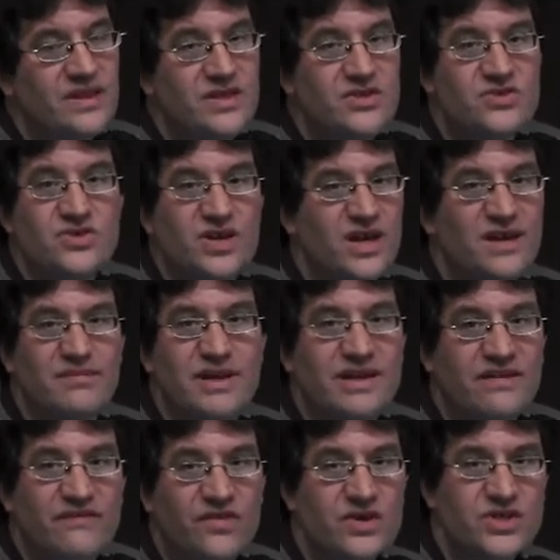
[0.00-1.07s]
This is going to be
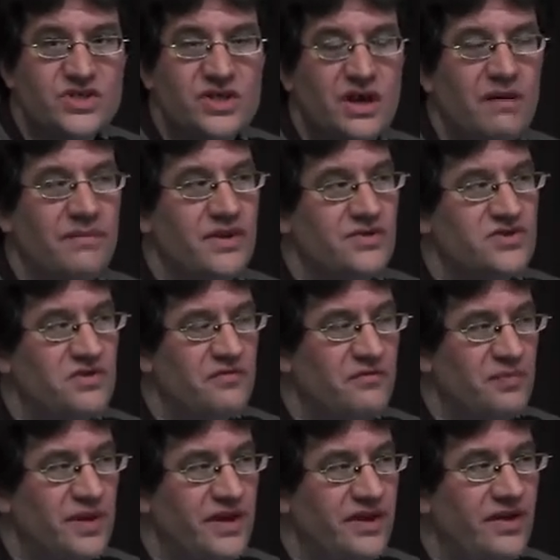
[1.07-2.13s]
the first time there's ever
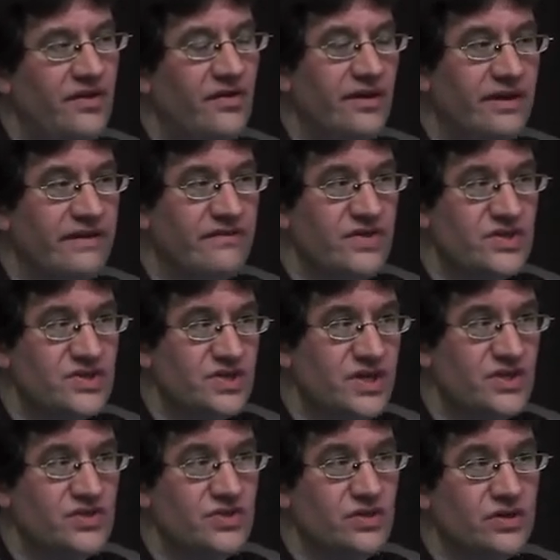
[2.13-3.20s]
been a hearing of this
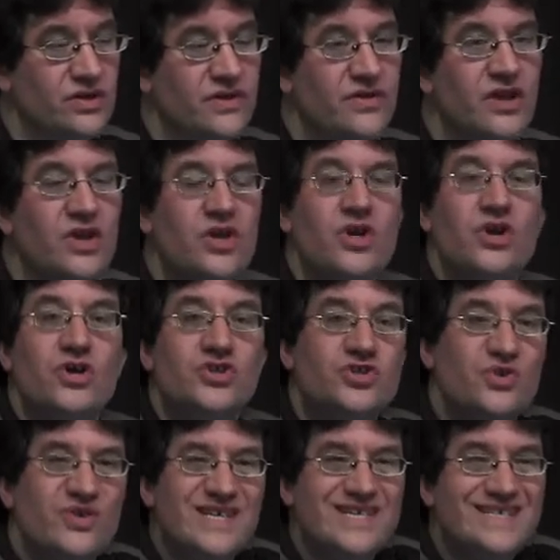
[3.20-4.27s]
nature. And
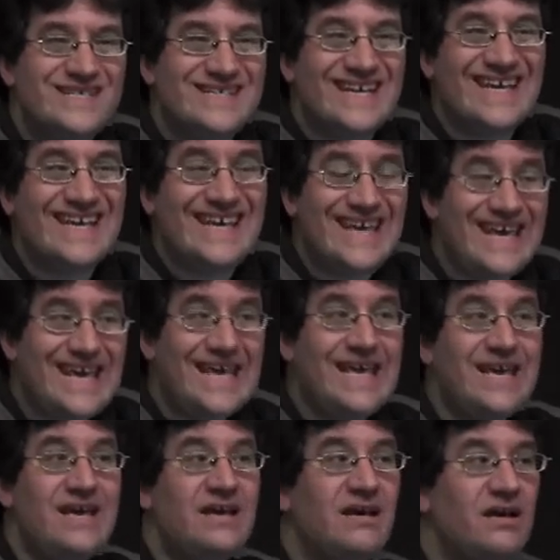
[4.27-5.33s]
so this is a
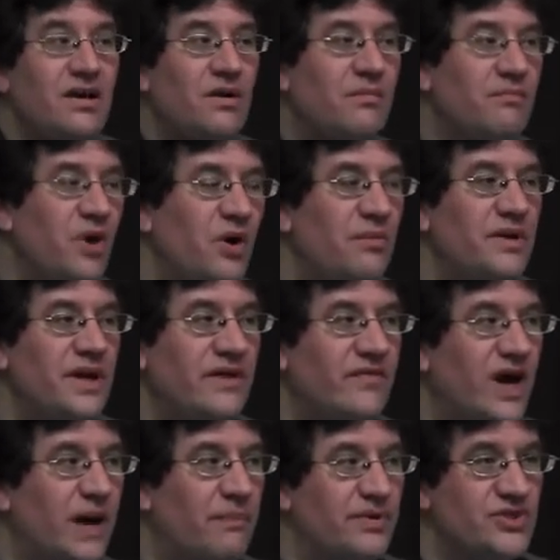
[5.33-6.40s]
key moment of
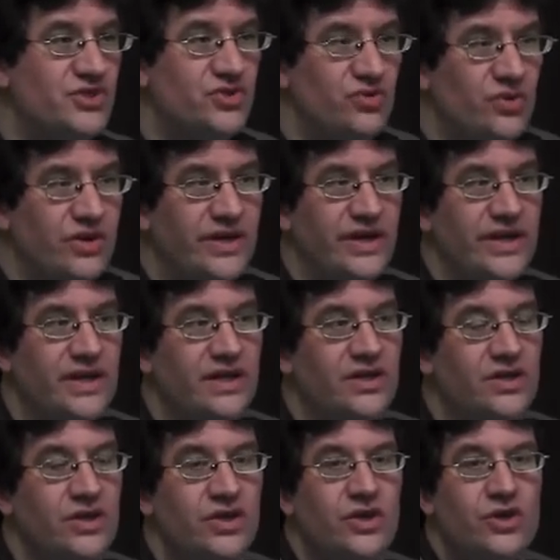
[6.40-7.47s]
opportunity
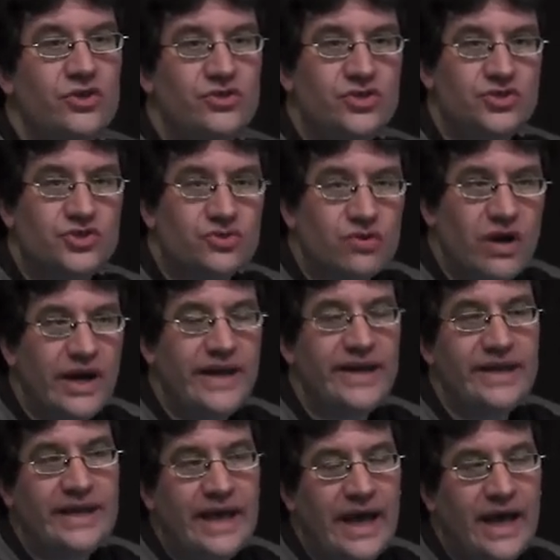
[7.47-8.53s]
to try
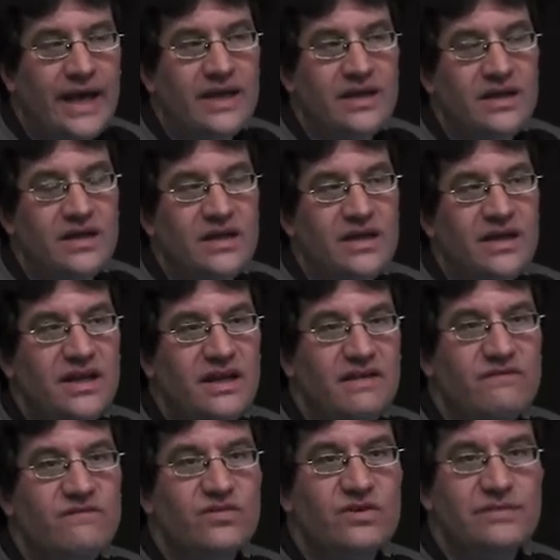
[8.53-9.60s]
to get
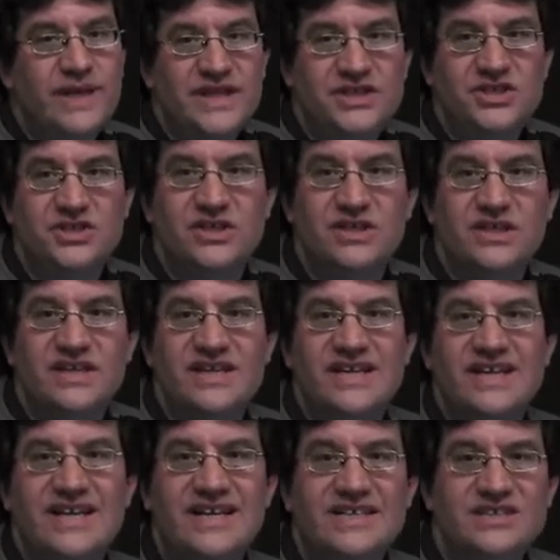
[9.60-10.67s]
information
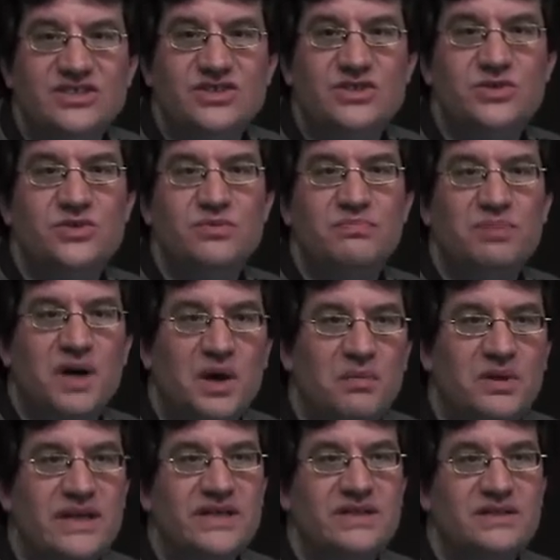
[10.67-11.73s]
into
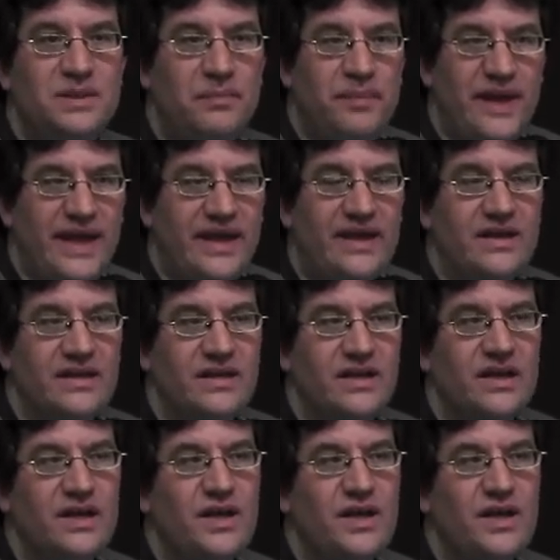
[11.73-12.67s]
public debate